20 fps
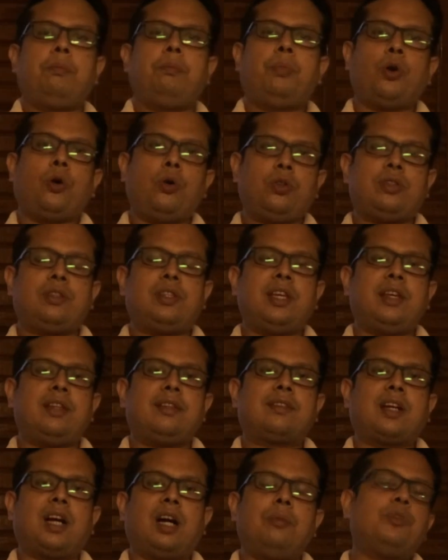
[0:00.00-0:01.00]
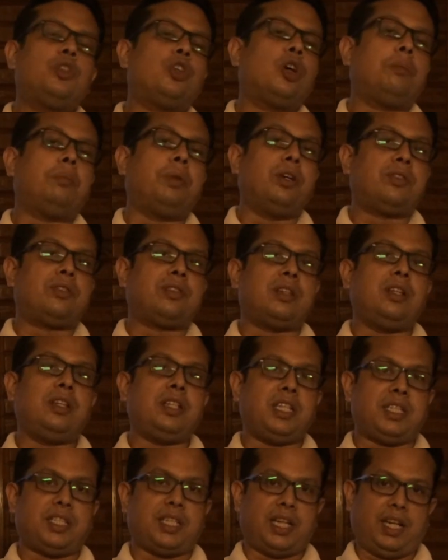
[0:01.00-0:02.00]
Post this comes your personal
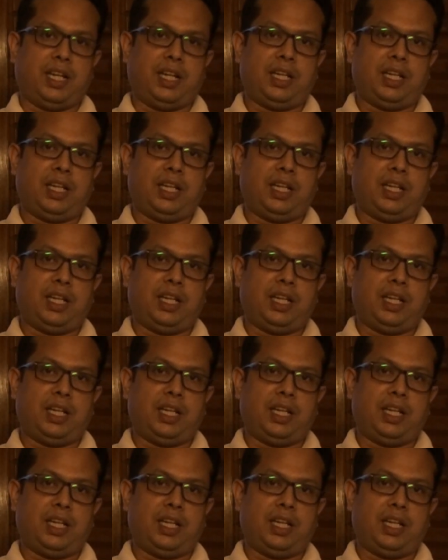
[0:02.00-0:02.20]
detail.